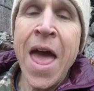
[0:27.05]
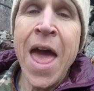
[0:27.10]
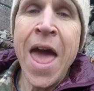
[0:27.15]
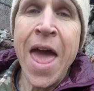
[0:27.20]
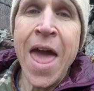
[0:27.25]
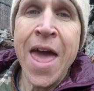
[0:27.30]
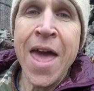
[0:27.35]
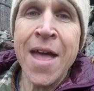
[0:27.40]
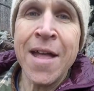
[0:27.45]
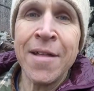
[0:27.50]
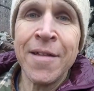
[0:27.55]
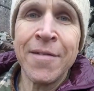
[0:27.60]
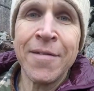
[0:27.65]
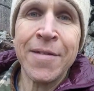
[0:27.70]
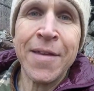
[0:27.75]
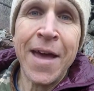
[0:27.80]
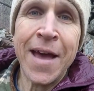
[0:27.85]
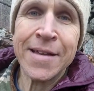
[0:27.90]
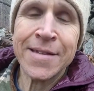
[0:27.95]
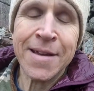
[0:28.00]

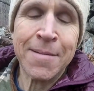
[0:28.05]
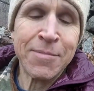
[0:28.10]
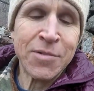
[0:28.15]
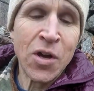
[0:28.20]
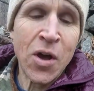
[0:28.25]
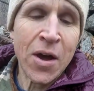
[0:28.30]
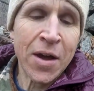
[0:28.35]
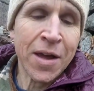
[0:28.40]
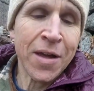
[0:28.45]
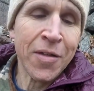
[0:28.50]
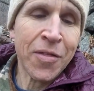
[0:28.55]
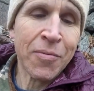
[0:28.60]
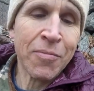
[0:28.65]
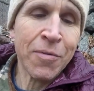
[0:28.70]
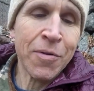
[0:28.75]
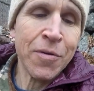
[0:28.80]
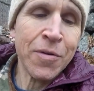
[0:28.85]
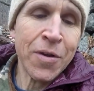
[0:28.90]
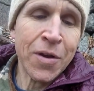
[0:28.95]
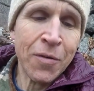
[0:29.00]
And as I'm talking
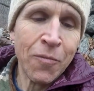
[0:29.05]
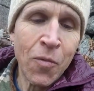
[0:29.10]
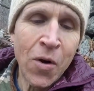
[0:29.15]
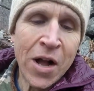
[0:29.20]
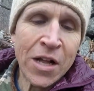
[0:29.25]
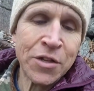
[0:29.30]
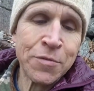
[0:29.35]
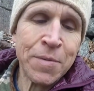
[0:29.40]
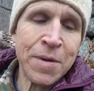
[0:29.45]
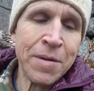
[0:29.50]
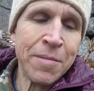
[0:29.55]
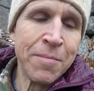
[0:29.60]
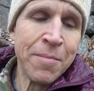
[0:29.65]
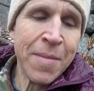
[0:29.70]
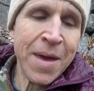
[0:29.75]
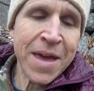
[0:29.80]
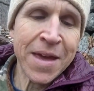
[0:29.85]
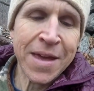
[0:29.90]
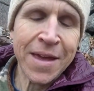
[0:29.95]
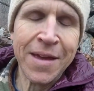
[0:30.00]
through, you can watch me
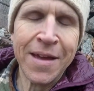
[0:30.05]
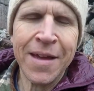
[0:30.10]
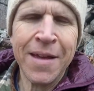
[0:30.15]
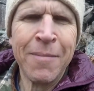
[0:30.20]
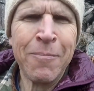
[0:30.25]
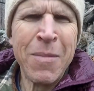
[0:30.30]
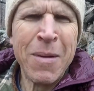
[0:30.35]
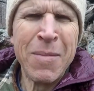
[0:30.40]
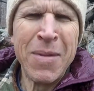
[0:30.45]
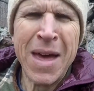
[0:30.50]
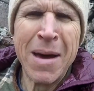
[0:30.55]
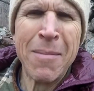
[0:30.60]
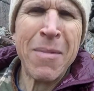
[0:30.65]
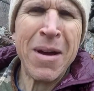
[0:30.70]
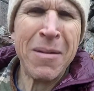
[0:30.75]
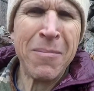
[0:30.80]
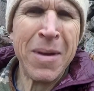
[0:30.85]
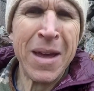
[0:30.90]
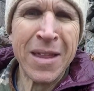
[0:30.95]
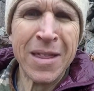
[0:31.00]
make it. Maybe that
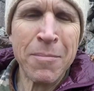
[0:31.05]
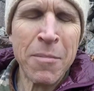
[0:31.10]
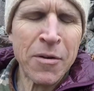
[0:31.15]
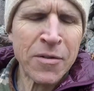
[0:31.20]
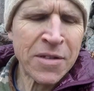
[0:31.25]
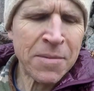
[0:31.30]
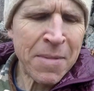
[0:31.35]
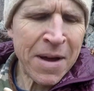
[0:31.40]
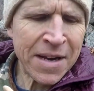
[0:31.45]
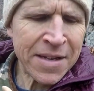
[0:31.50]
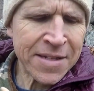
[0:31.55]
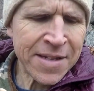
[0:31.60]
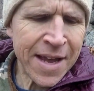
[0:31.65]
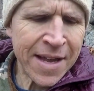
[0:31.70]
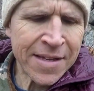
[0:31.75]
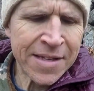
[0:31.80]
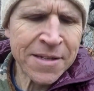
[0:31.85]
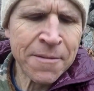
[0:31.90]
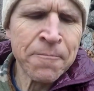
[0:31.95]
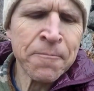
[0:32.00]
might make the most amount of
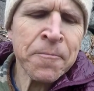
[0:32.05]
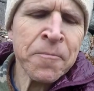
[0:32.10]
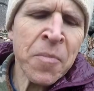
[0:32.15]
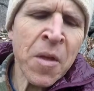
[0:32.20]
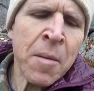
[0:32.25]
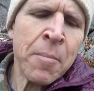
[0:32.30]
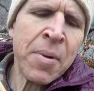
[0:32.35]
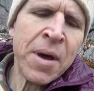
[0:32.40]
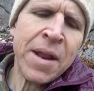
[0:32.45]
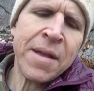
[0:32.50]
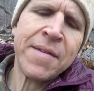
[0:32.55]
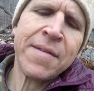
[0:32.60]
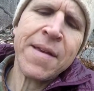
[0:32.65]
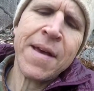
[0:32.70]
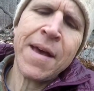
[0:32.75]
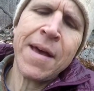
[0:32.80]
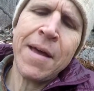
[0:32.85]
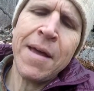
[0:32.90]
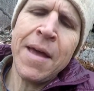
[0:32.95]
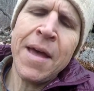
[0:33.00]
sense. But it's,
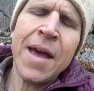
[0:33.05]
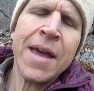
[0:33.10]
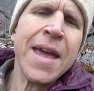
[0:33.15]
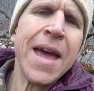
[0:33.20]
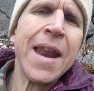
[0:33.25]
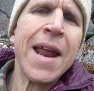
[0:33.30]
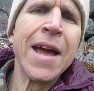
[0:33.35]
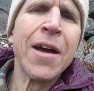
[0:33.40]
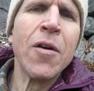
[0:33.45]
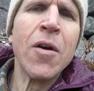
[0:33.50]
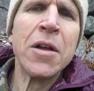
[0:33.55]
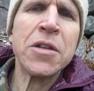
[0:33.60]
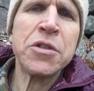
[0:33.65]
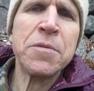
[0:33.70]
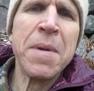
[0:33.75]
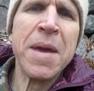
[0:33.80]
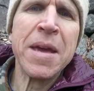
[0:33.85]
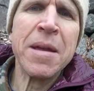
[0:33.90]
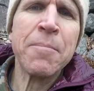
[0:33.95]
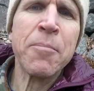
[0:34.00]
again, I call it
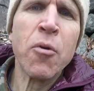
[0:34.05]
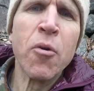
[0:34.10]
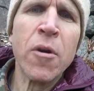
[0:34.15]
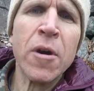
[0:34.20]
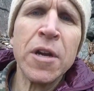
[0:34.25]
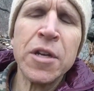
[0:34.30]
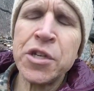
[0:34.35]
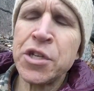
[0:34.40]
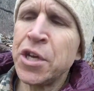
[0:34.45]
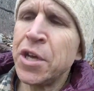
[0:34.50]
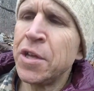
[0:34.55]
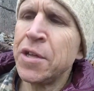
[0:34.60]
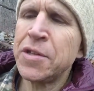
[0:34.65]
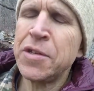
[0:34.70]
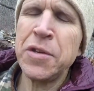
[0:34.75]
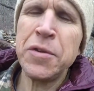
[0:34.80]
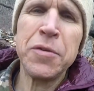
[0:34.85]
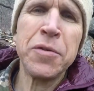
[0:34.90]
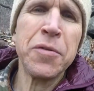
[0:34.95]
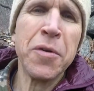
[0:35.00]
Jamaican porridge.
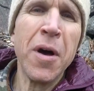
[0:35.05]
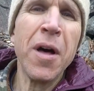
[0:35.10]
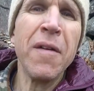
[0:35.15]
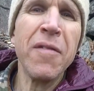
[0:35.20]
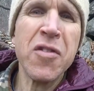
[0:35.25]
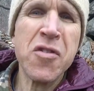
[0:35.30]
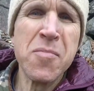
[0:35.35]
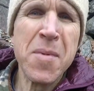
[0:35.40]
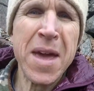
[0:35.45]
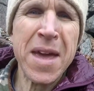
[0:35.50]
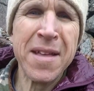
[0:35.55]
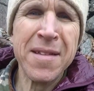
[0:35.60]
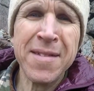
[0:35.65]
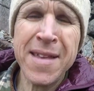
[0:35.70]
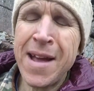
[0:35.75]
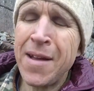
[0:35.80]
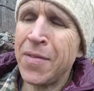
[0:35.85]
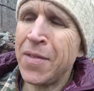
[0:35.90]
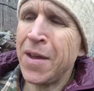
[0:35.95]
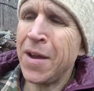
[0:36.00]
To all the Jamaicans
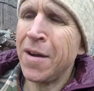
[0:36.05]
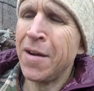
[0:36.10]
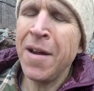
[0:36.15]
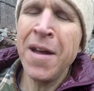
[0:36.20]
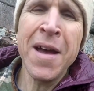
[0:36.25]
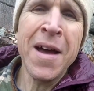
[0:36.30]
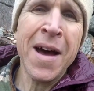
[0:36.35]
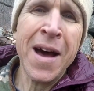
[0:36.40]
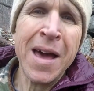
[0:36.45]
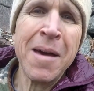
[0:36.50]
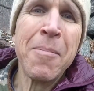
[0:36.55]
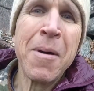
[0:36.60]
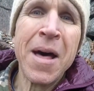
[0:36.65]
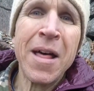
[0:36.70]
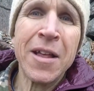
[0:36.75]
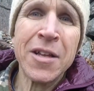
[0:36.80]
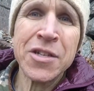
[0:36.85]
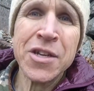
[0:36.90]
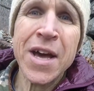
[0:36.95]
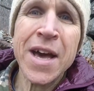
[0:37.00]
out there, I
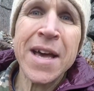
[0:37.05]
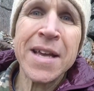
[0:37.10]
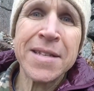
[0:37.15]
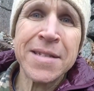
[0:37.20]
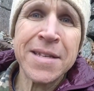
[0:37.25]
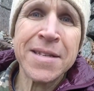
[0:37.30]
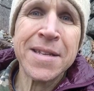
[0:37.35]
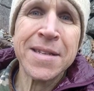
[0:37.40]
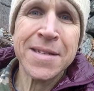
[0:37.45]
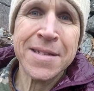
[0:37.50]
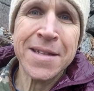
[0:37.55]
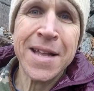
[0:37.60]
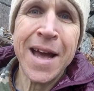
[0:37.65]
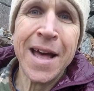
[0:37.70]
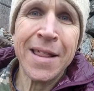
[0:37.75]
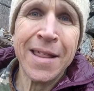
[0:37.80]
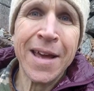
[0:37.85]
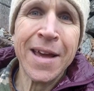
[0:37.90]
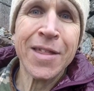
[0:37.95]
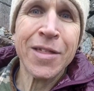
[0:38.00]
apologize. This is
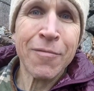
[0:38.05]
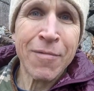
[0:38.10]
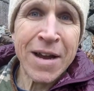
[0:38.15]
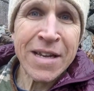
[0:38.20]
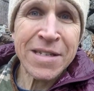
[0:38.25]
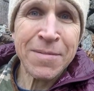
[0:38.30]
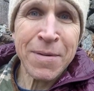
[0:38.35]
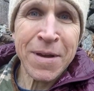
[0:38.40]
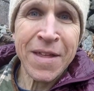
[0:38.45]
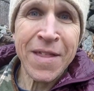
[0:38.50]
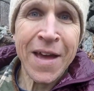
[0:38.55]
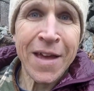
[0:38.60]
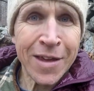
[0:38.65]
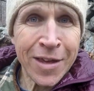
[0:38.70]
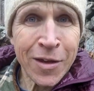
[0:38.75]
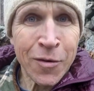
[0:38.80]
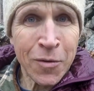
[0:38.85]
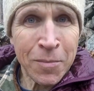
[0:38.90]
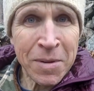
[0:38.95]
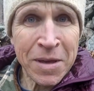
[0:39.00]
not like the recipe that
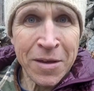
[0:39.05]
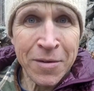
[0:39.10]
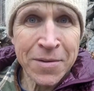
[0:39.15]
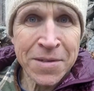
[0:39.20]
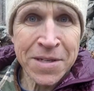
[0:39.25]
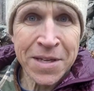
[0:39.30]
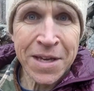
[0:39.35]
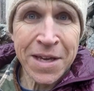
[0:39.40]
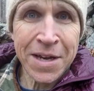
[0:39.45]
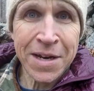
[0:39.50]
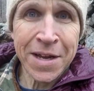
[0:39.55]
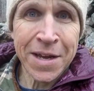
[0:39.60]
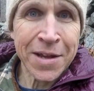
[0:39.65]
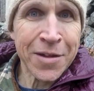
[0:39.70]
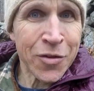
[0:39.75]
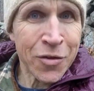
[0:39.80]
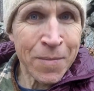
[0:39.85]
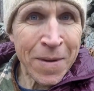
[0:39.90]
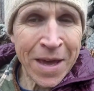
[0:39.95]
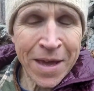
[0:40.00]
you would be used to eating
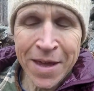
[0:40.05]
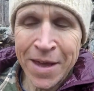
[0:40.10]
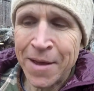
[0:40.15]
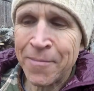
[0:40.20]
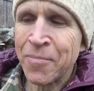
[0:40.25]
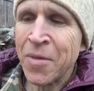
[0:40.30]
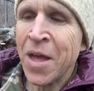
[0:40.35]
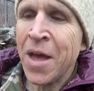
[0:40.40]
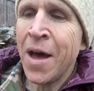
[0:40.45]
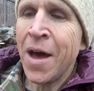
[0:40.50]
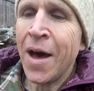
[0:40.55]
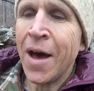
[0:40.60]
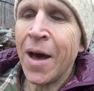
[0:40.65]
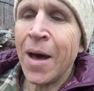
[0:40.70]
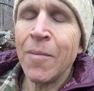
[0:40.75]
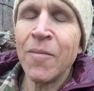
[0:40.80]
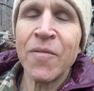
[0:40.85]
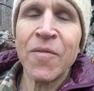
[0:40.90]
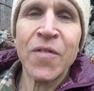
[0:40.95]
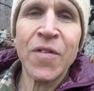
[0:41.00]
in Jamaica.
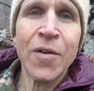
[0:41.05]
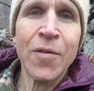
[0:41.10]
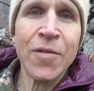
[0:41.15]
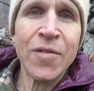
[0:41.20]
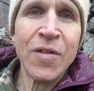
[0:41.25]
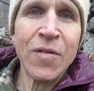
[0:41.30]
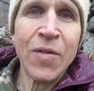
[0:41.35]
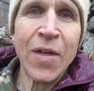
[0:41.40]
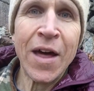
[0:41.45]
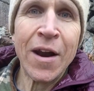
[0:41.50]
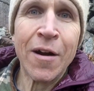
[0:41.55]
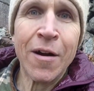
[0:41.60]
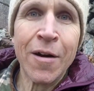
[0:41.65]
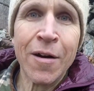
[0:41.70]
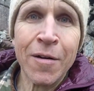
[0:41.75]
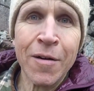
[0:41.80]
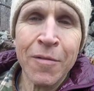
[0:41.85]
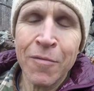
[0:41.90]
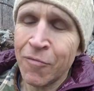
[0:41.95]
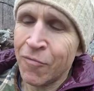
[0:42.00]
For those of you that
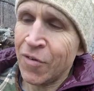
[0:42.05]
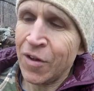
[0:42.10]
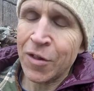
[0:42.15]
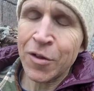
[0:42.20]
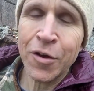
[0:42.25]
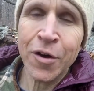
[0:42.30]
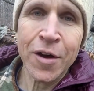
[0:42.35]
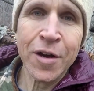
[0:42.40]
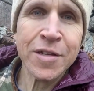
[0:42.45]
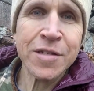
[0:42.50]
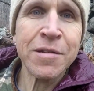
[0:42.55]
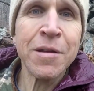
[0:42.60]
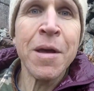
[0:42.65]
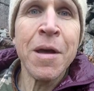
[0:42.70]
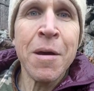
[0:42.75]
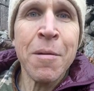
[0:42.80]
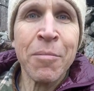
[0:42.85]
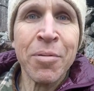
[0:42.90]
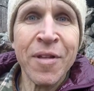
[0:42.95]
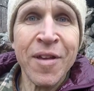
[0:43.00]
are real cooks,
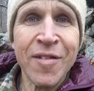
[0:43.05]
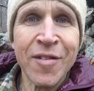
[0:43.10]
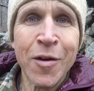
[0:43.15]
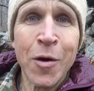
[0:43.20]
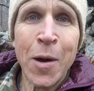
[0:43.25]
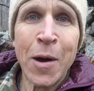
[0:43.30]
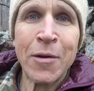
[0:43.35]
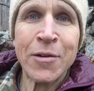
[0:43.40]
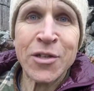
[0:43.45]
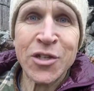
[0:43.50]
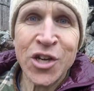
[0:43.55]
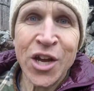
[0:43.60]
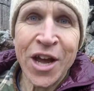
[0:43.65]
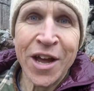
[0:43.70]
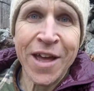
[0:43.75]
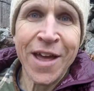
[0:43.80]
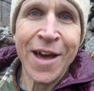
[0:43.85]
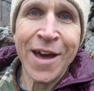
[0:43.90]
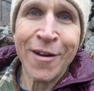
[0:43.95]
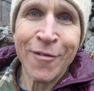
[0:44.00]
please go out and
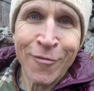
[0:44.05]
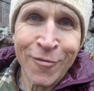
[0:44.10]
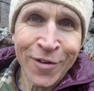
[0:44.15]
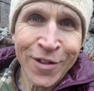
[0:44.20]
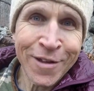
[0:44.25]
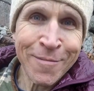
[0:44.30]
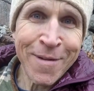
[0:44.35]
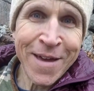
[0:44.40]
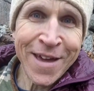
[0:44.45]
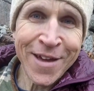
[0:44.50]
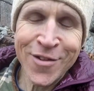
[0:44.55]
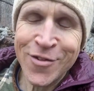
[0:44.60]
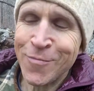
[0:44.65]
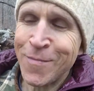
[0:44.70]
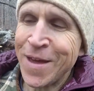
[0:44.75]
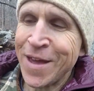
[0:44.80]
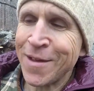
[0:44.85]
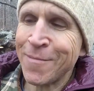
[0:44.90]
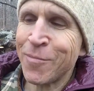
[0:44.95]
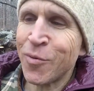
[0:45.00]
check how to really make
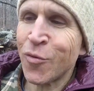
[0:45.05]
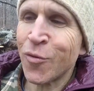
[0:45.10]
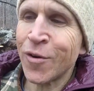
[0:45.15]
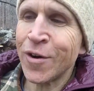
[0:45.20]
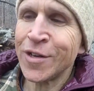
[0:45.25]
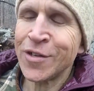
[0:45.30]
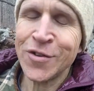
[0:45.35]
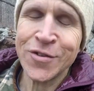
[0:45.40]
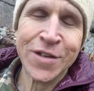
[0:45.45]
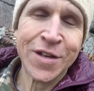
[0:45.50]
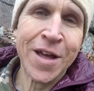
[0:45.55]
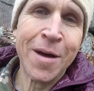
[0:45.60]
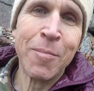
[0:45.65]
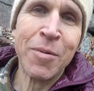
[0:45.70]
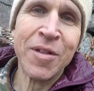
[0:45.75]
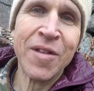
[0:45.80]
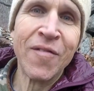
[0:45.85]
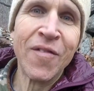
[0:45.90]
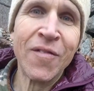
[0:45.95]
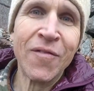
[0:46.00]
Jamaican porridge. There's a couple
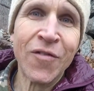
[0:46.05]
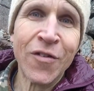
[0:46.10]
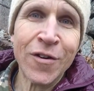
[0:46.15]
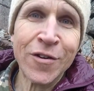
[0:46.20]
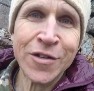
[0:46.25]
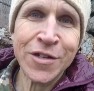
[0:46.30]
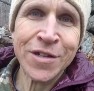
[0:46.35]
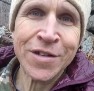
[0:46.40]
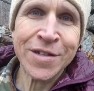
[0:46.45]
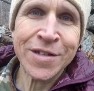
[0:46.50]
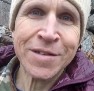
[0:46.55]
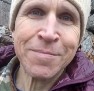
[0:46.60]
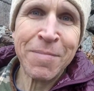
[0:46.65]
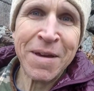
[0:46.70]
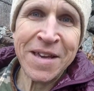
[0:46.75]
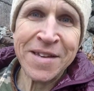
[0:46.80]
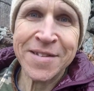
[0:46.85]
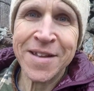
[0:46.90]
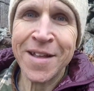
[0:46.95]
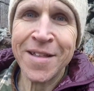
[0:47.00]
different versions
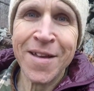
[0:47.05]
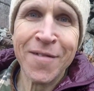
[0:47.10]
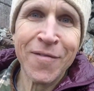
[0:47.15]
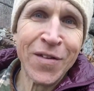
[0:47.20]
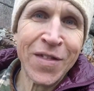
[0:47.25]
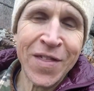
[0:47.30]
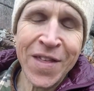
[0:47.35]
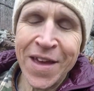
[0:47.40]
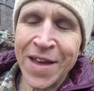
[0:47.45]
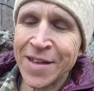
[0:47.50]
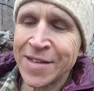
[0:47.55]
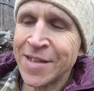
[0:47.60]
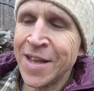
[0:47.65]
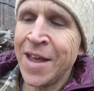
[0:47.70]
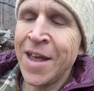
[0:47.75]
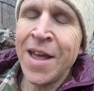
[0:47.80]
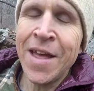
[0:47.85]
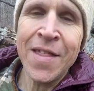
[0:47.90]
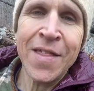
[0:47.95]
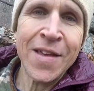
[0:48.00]
based on different things.
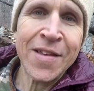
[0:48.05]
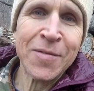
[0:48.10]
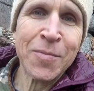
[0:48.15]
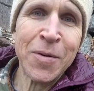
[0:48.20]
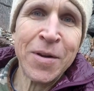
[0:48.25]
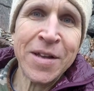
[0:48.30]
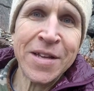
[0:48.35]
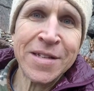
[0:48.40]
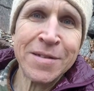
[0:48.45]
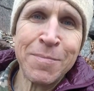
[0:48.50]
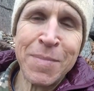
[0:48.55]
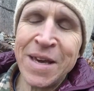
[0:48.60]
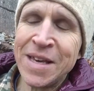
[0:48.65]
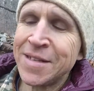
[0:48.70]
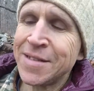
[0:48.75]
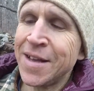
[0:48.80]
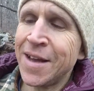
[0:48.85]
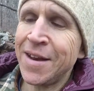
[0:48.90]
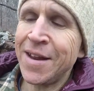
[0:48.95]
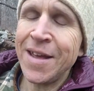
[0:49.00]
This one is
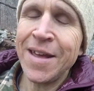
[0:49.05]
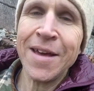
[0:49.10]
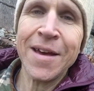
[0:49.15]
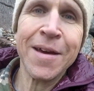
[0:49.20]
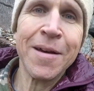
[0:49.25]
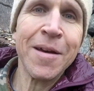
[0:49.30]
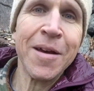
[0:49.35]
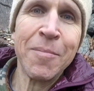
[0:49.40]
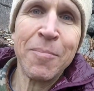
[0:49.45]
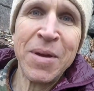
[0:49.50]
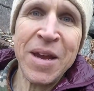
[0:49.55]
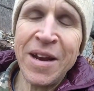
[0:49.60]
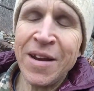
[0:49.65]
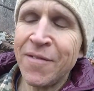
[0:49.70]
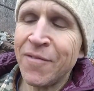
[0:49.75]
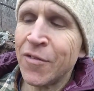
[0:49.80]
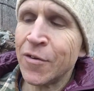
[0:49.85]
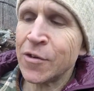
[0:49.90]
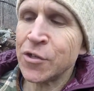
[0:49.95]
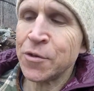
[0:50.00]
based on a peanut
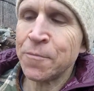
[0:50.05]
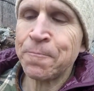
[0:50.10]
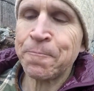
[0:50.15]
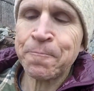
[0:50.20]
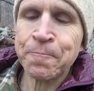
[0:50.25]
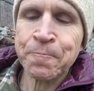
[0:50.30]
version.